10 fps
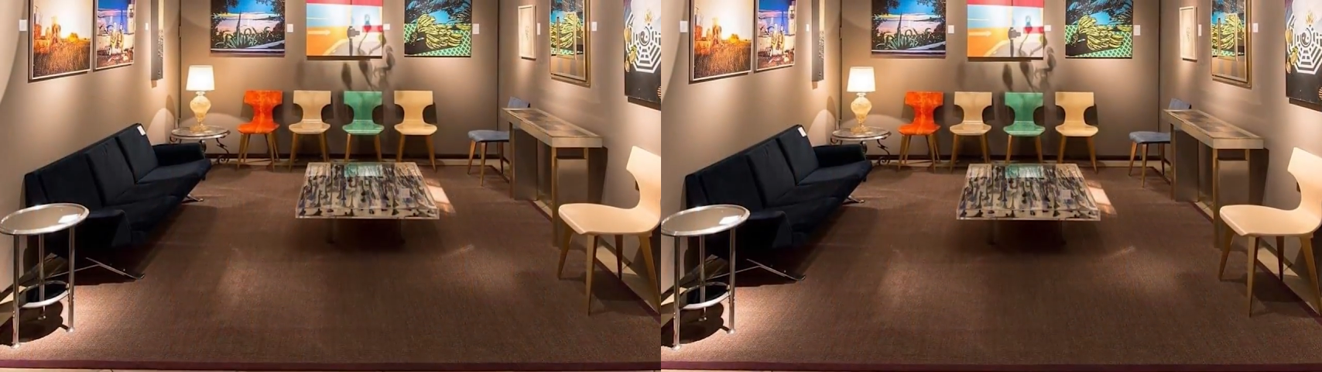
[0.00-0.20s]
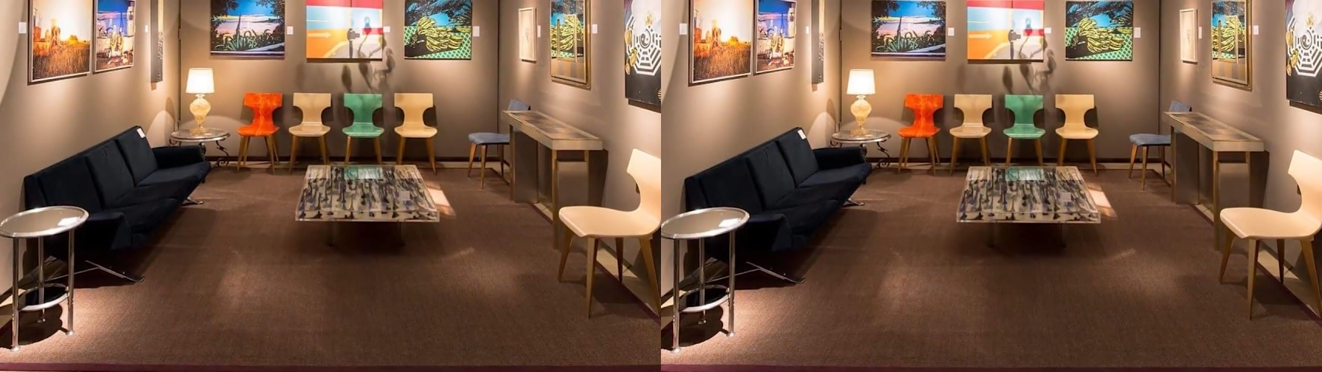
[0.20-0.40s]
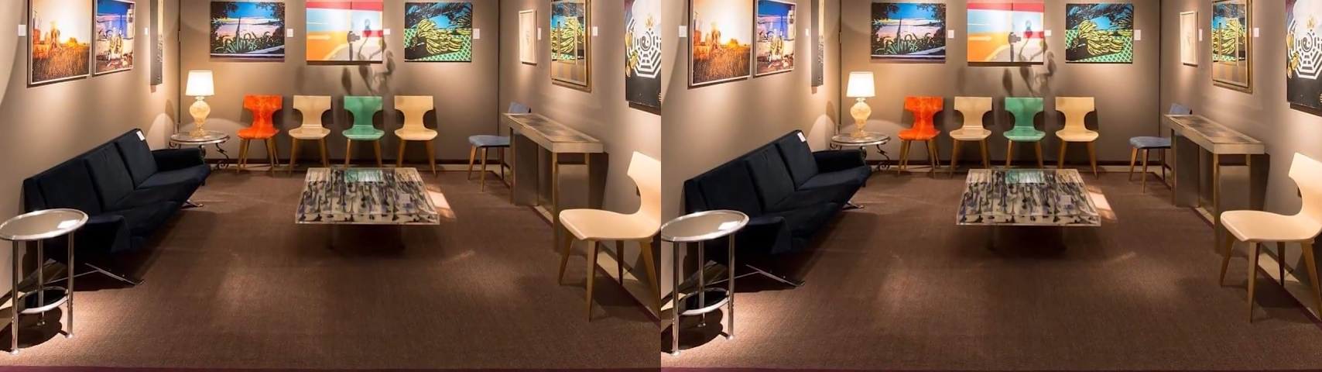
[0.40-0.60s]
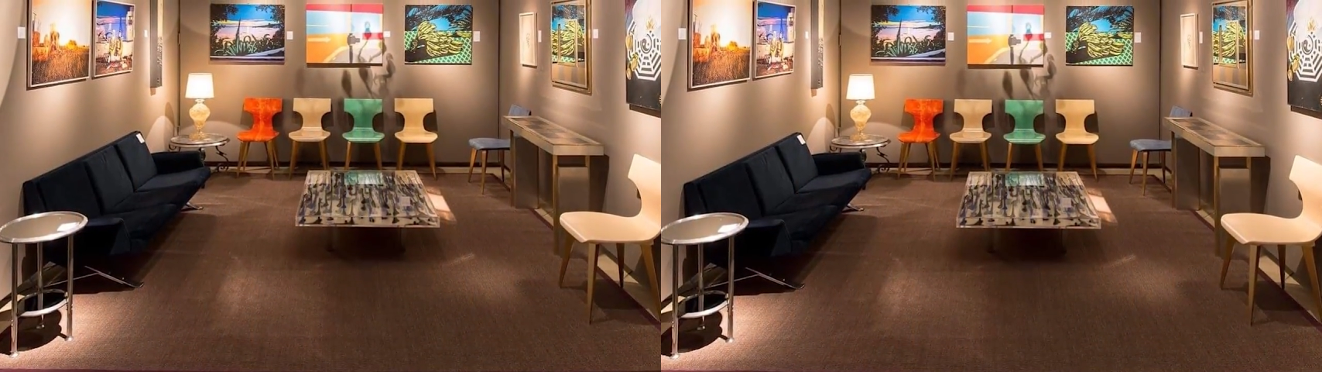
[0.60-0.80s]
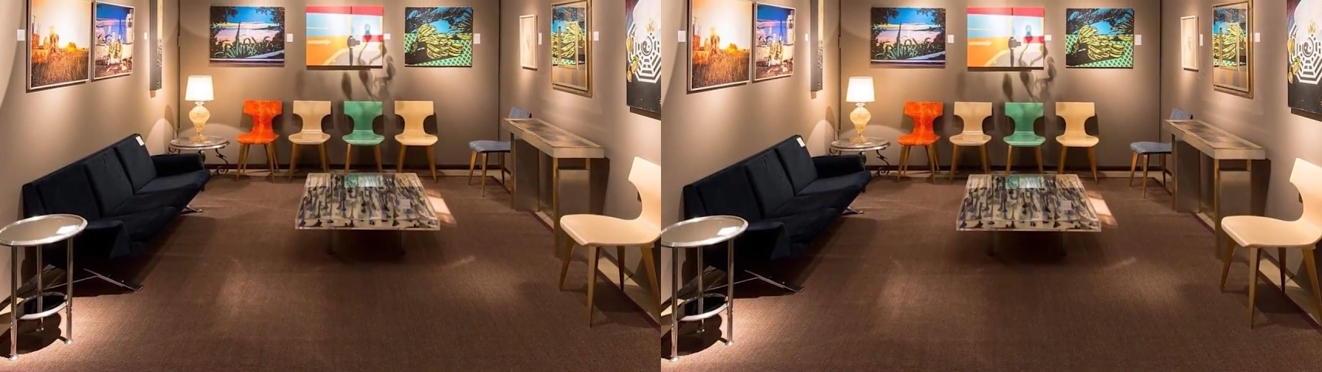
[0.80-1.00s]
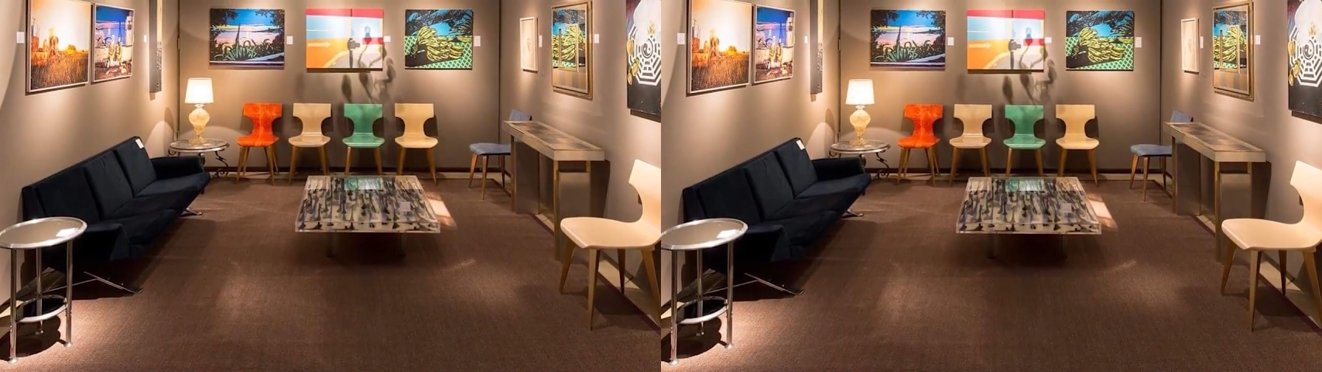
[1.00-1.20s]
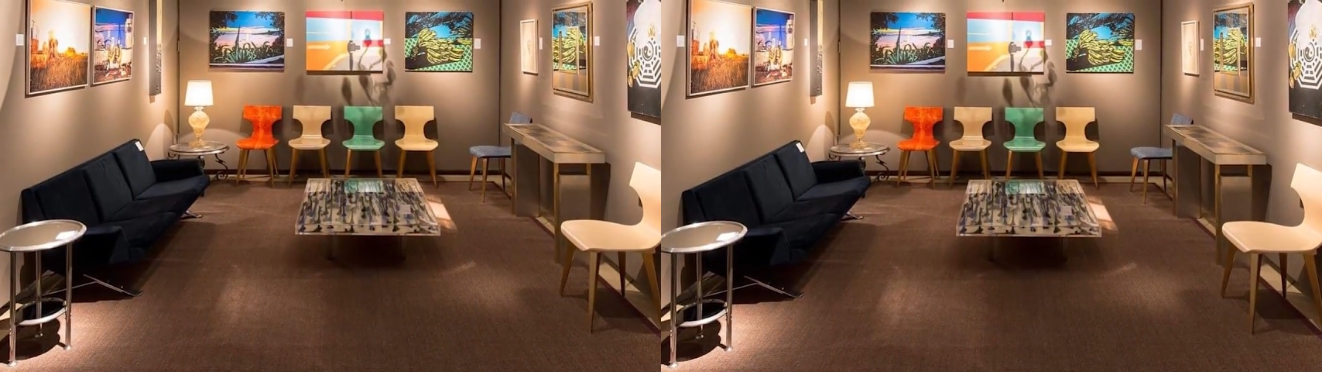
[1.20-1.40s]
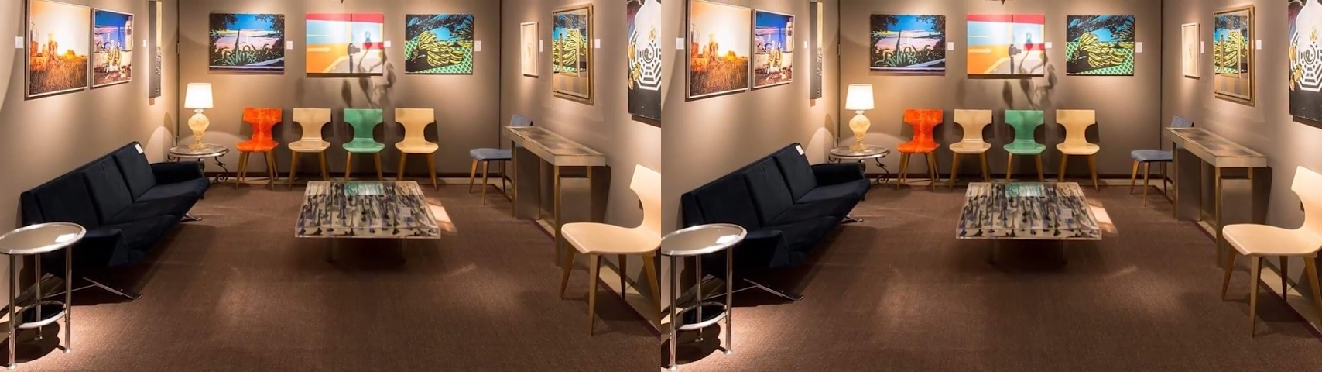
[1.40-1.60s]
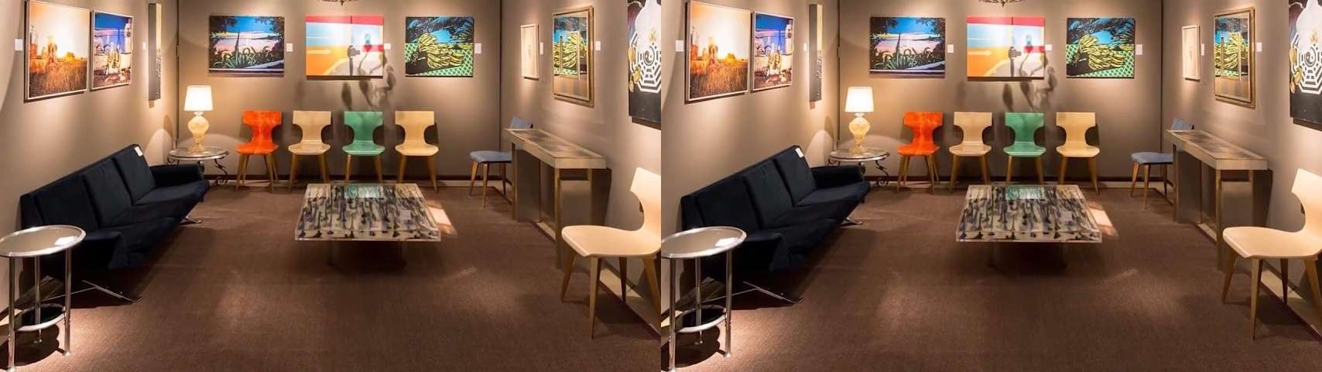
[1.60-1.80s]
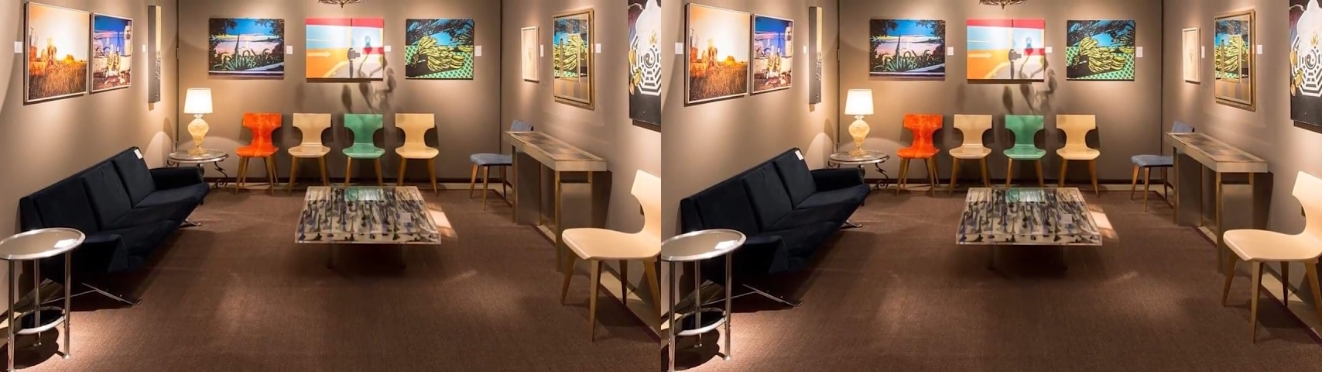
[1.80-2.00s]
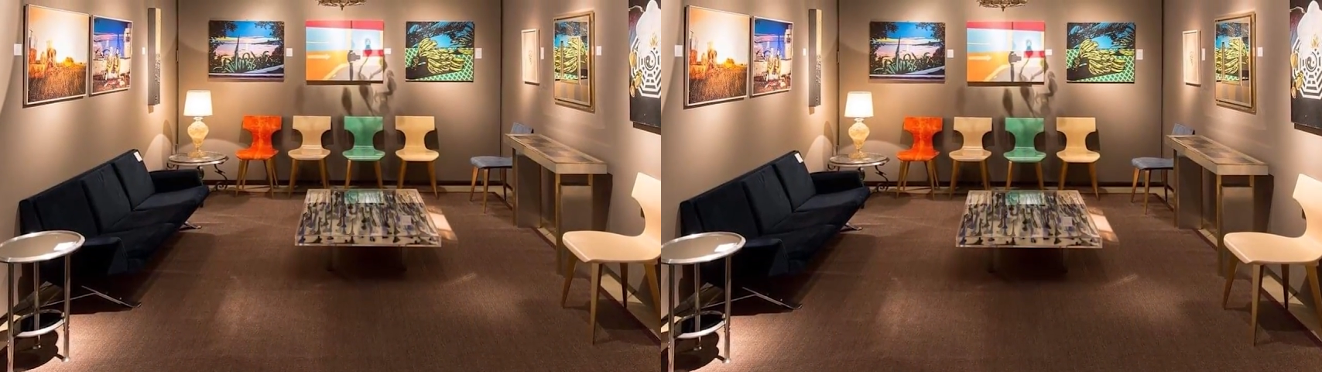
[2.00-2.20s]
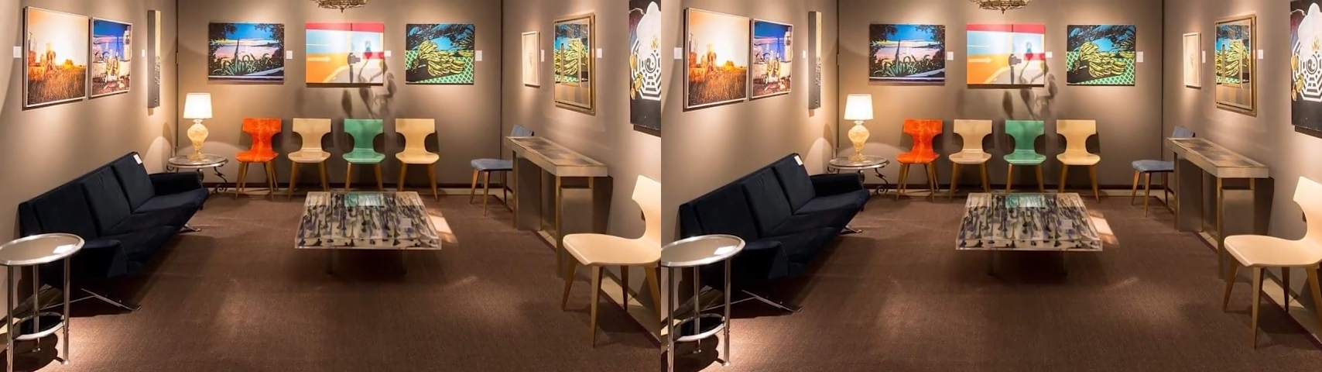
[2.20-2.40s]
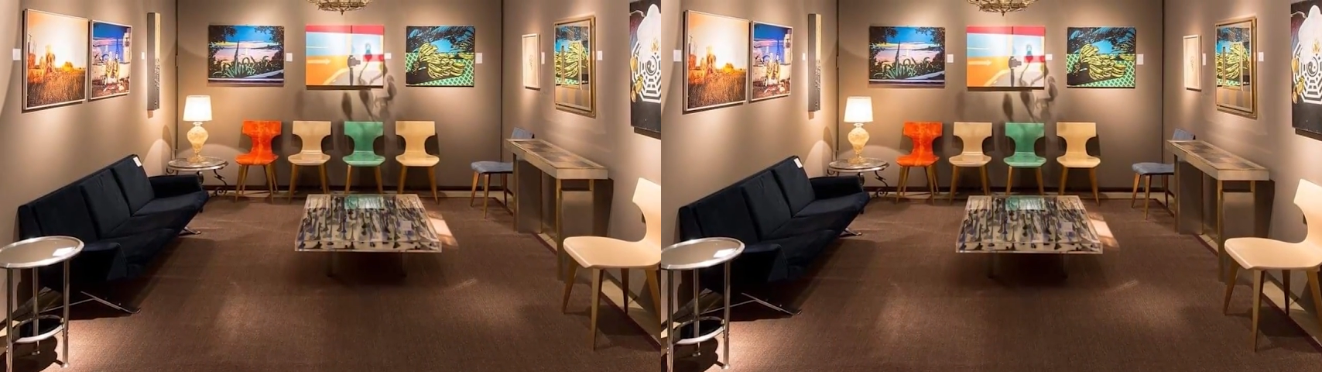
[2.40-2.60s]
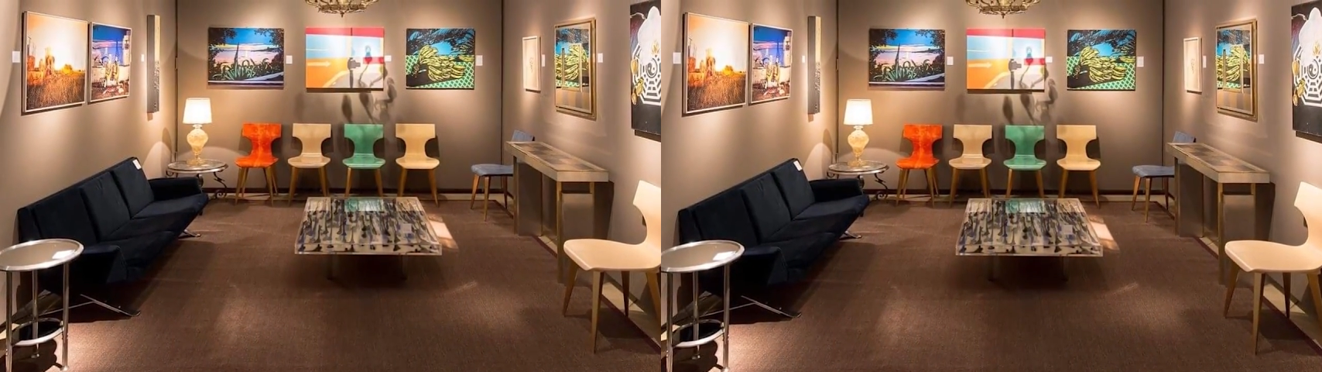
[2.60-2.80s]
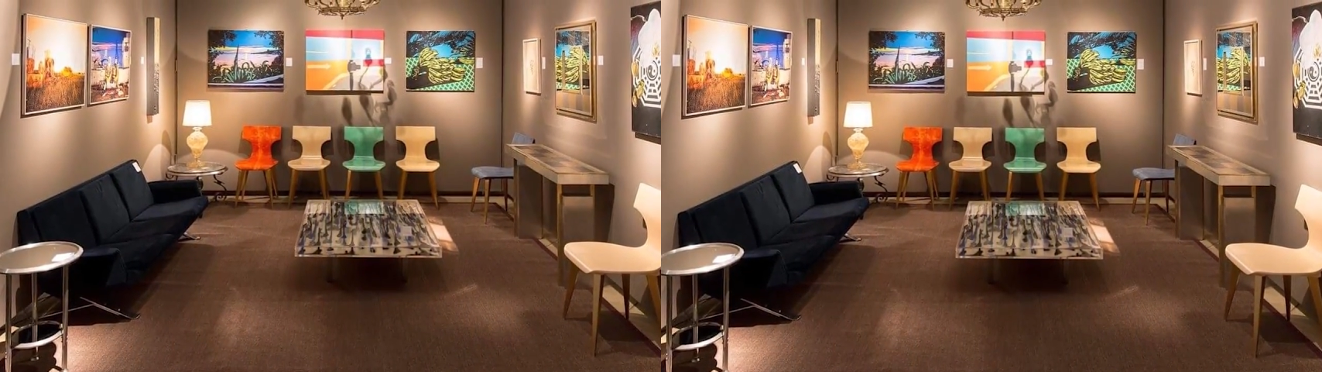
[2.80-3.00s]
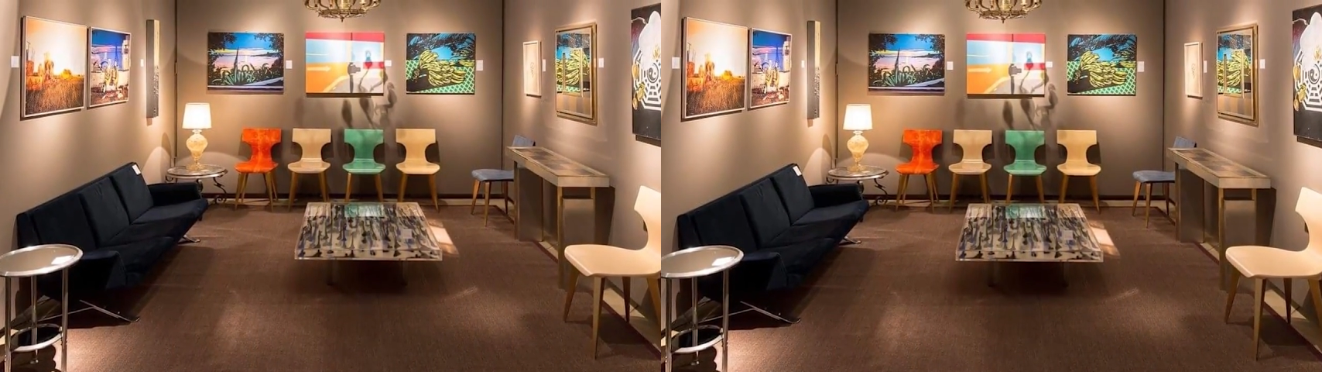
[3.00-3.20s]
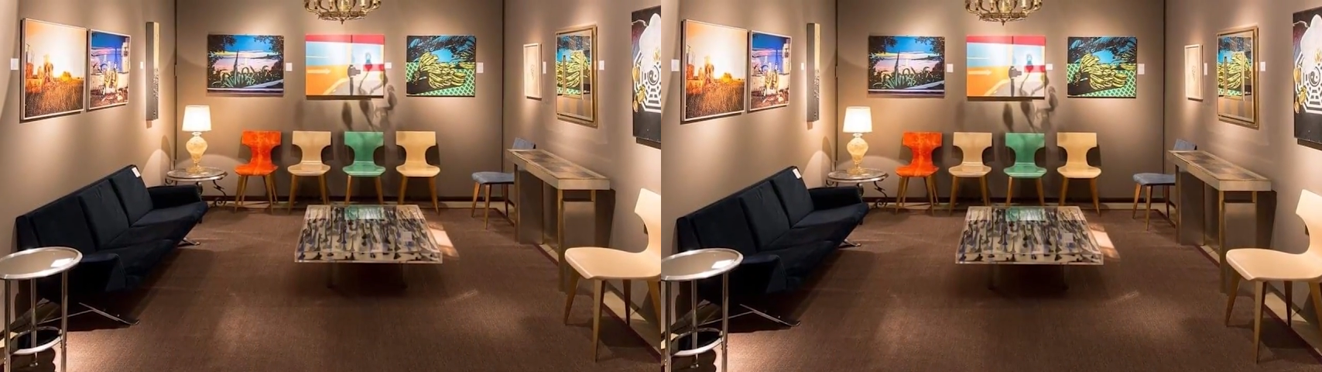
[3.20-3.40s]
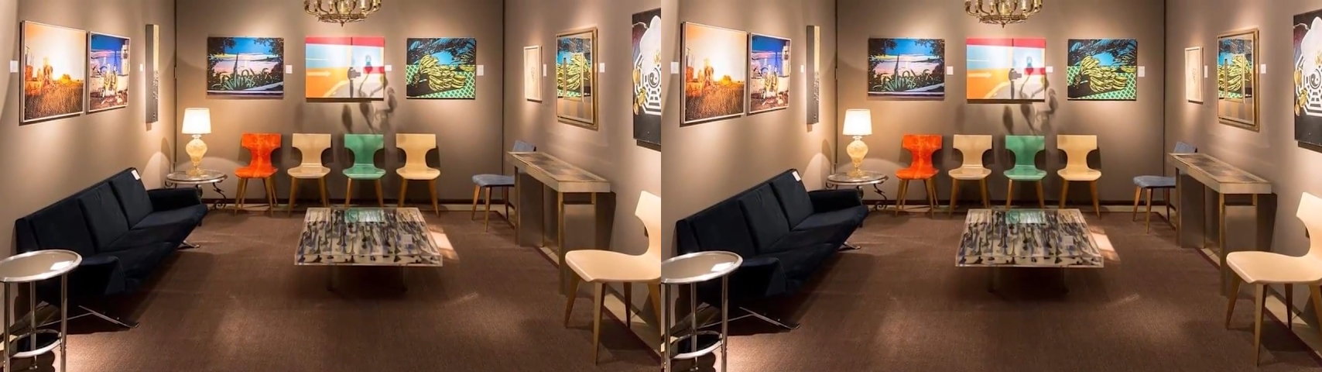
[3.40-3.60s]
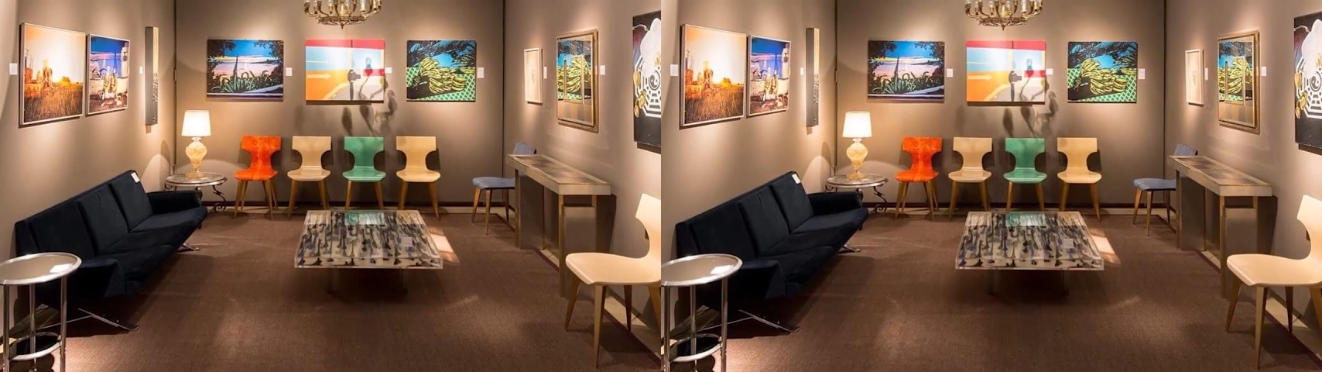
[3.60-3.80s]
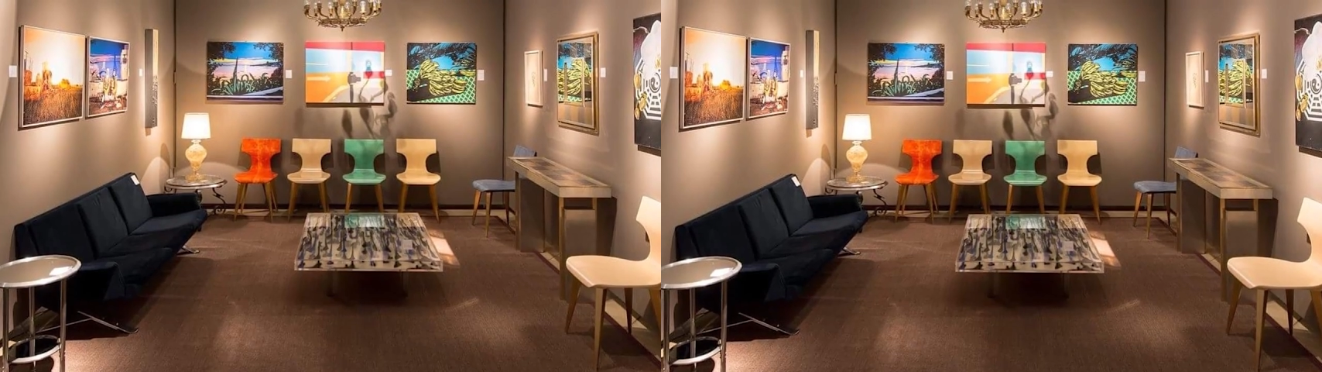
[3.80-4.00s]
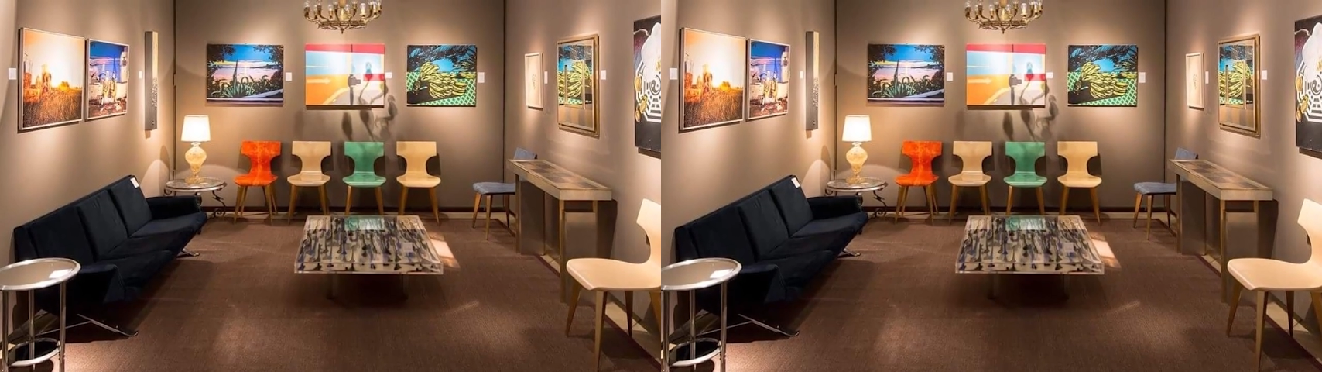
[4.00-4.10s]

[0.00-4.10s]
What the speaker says: [unreadable: no face in view]